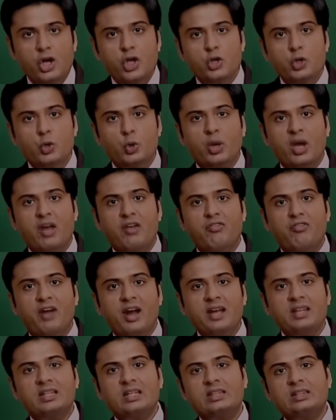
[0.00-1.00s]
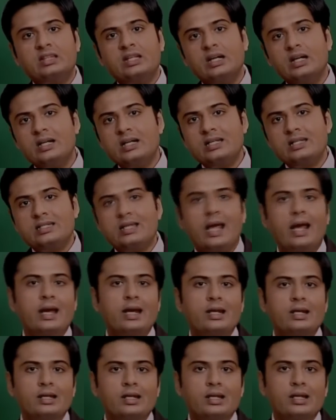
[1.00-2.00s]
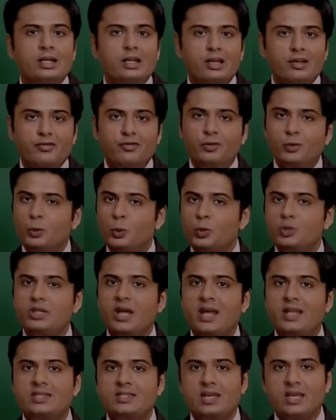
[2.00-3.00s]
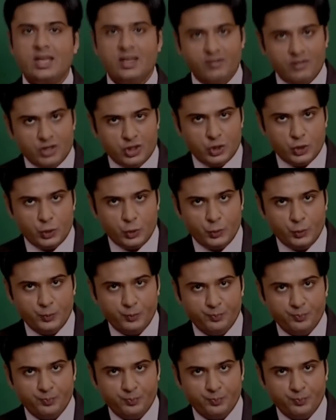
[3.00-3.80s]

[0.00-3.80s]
you can find the third side if two sides are given to you.